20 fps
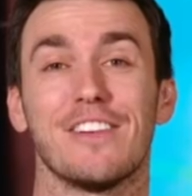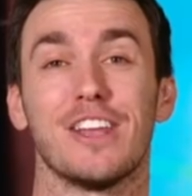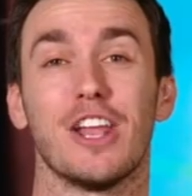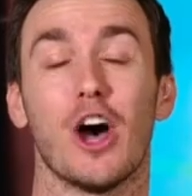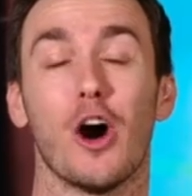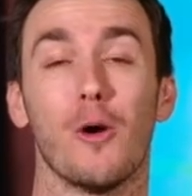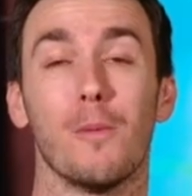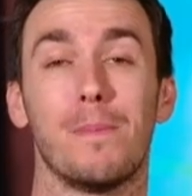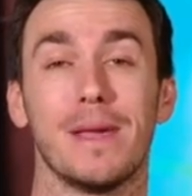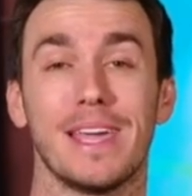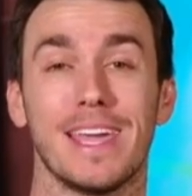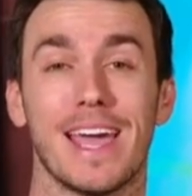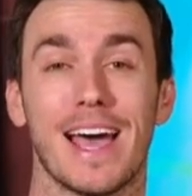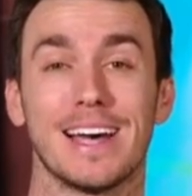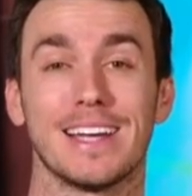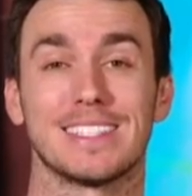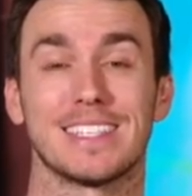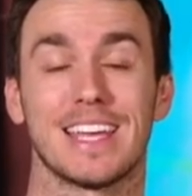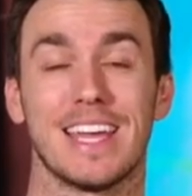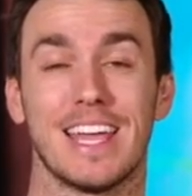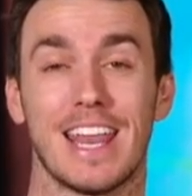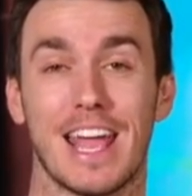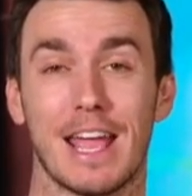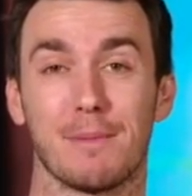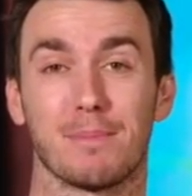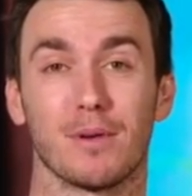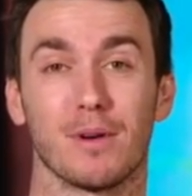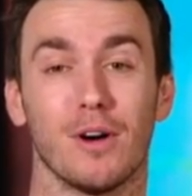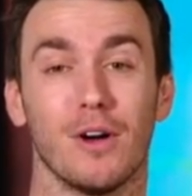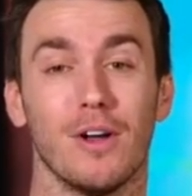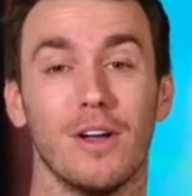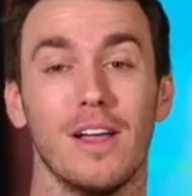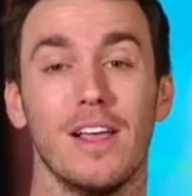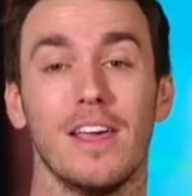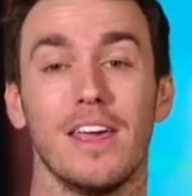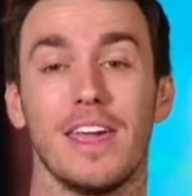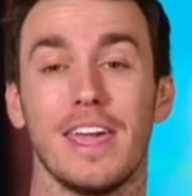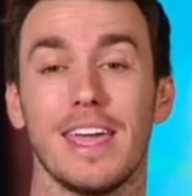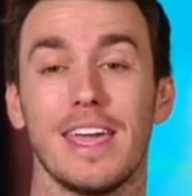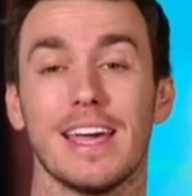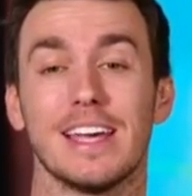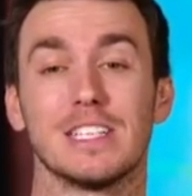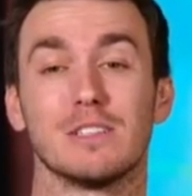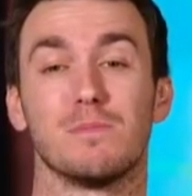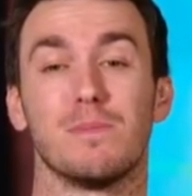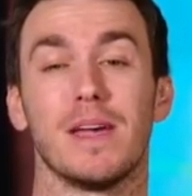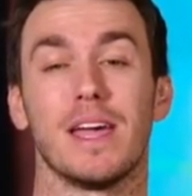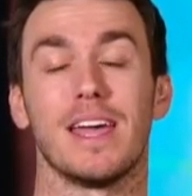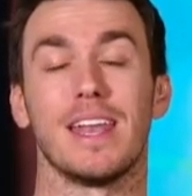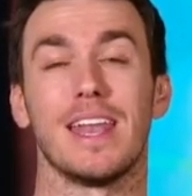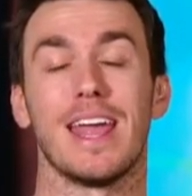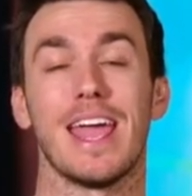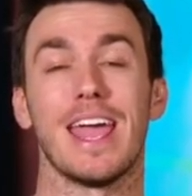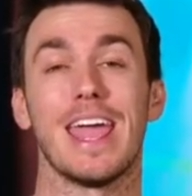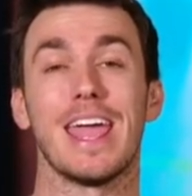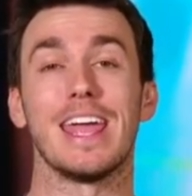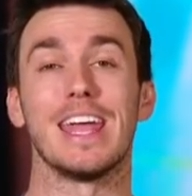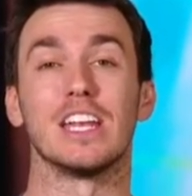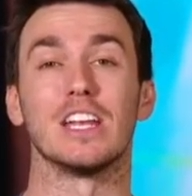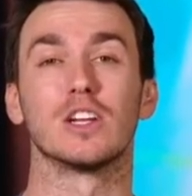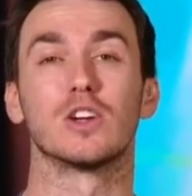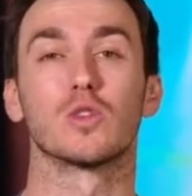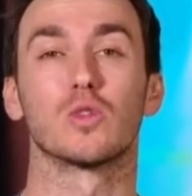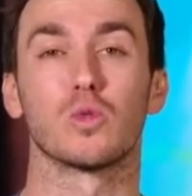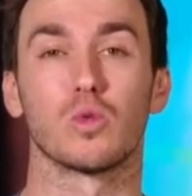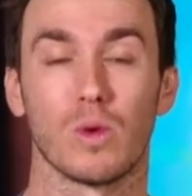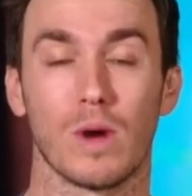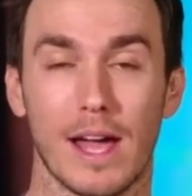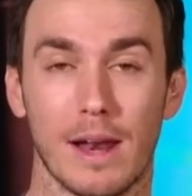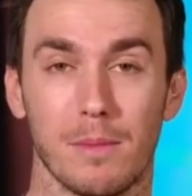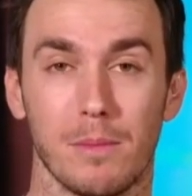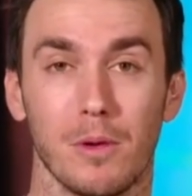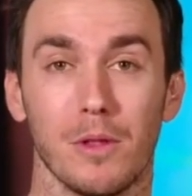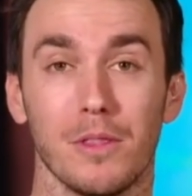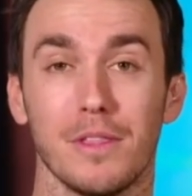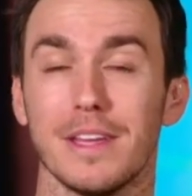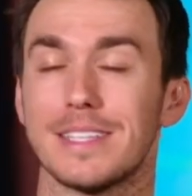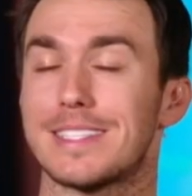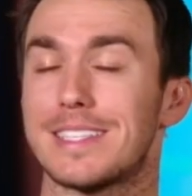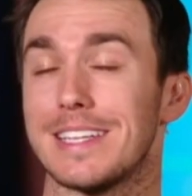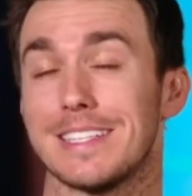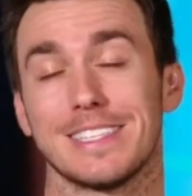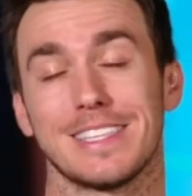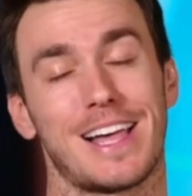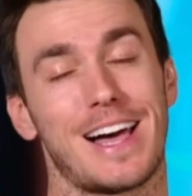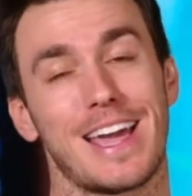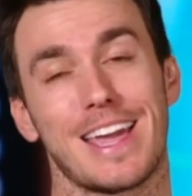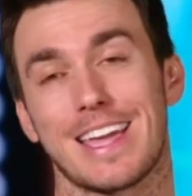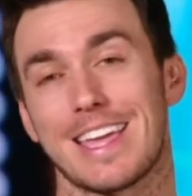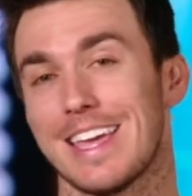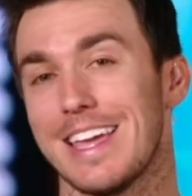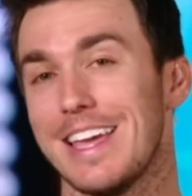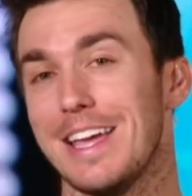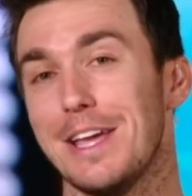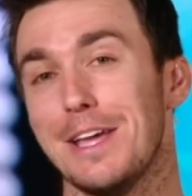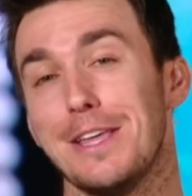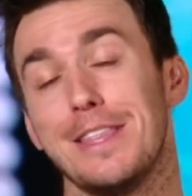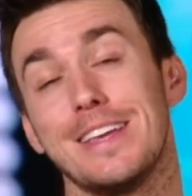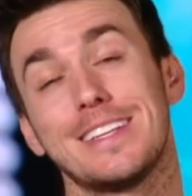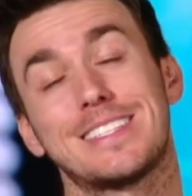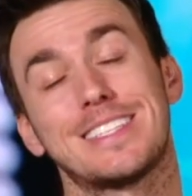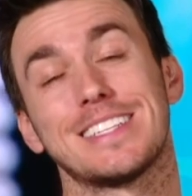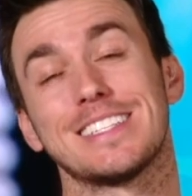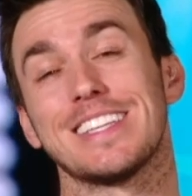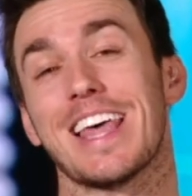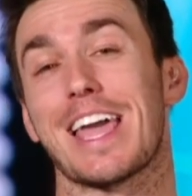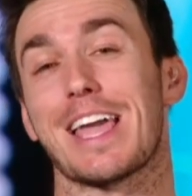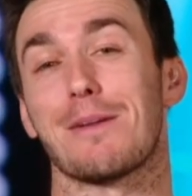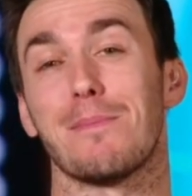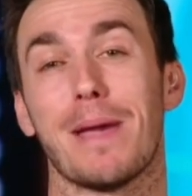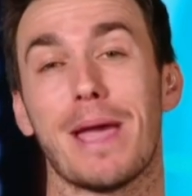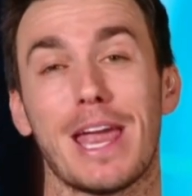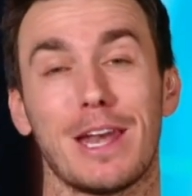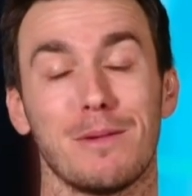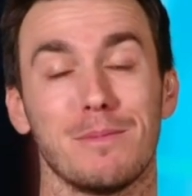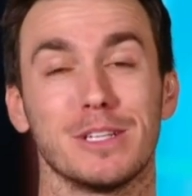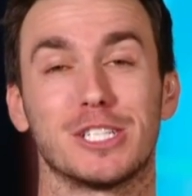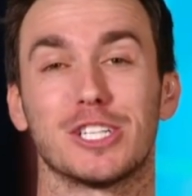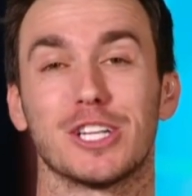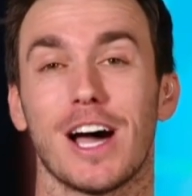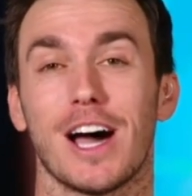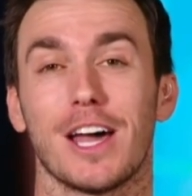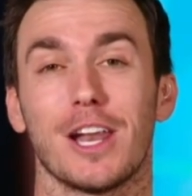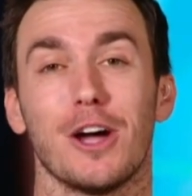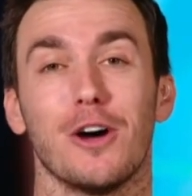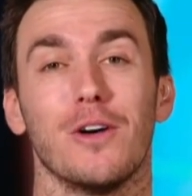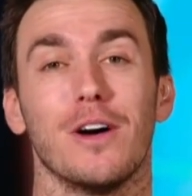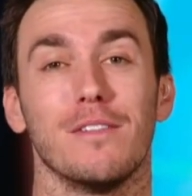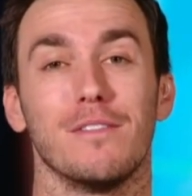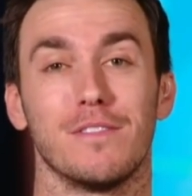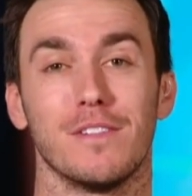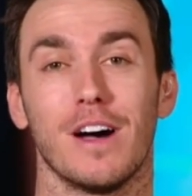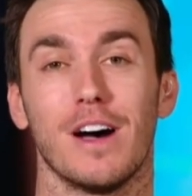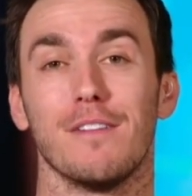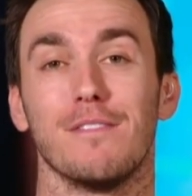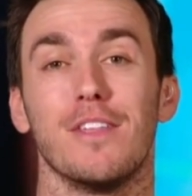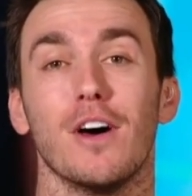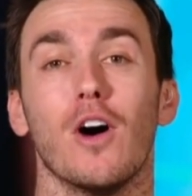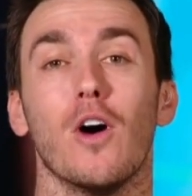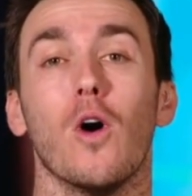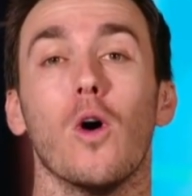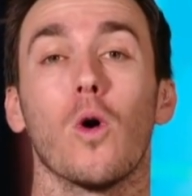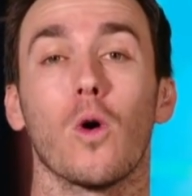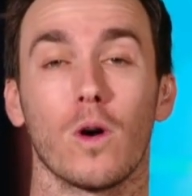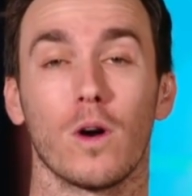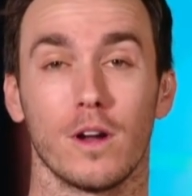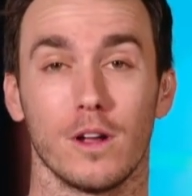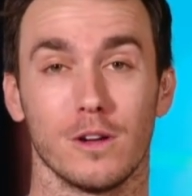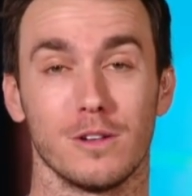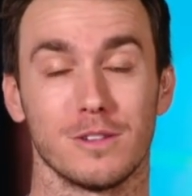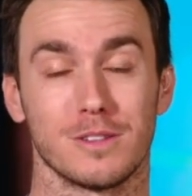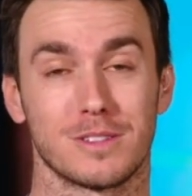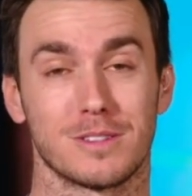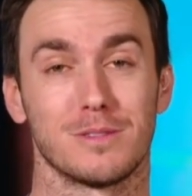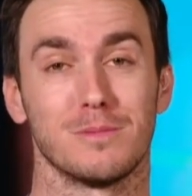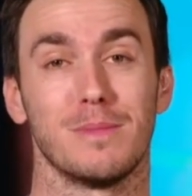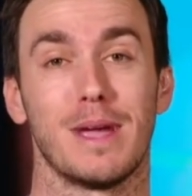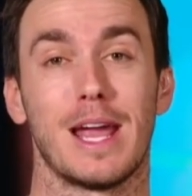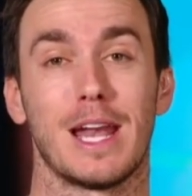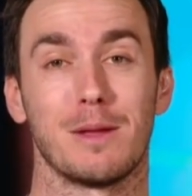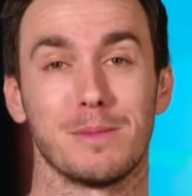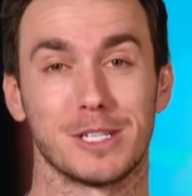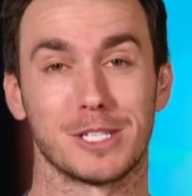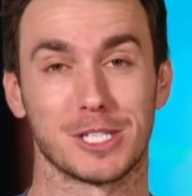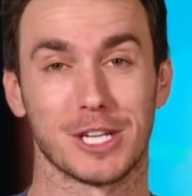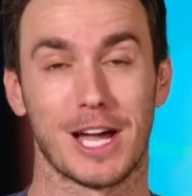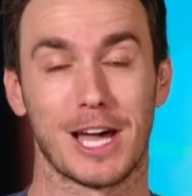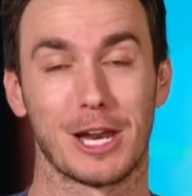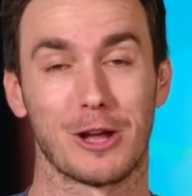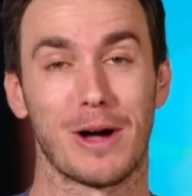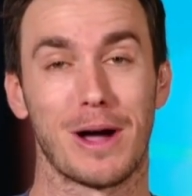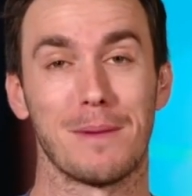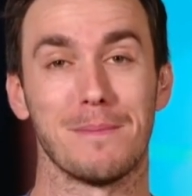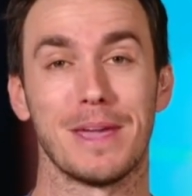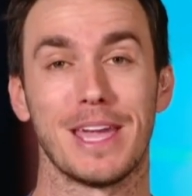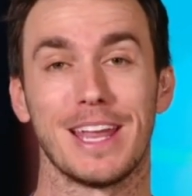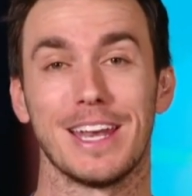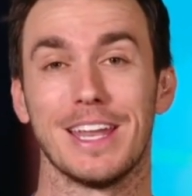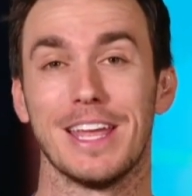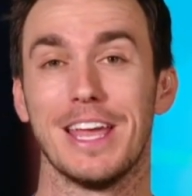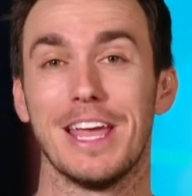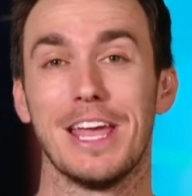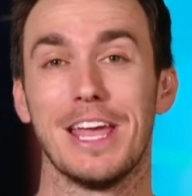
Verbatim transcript: OPS in April. He has been incredible. This is like this is like Manny Machado of of the Orioles, Manny Machado. I mean,